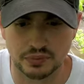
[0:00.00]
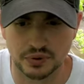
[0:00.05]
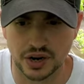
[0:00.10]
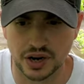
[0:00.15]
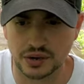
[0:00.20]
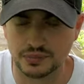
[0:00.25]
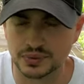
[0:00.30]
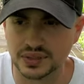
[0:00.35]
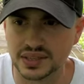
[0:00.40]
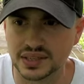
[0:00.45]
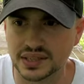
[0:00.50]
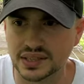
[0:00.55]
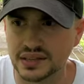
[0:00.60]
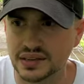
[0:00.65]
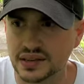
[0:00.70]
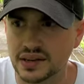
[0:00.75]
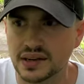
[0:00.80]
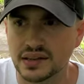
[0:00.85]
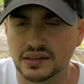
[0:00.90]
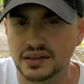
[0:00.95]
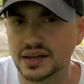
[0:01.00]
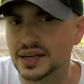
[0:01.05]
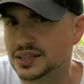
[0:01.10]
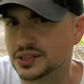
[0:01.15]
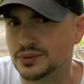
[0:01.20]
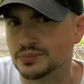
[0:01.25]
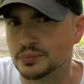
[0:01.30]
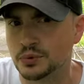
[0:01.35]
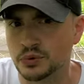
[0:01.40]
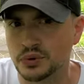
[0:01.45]
probably like
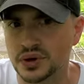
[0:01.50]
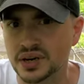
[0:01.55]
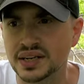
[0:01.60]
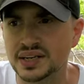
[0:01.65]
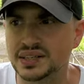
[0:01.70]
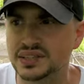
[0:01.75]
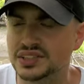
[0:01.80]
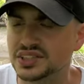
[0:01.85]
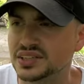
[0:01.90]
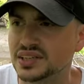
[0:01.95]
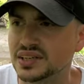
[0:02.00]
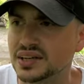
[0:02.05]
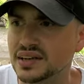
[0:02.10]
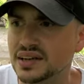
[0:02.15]
the Marines.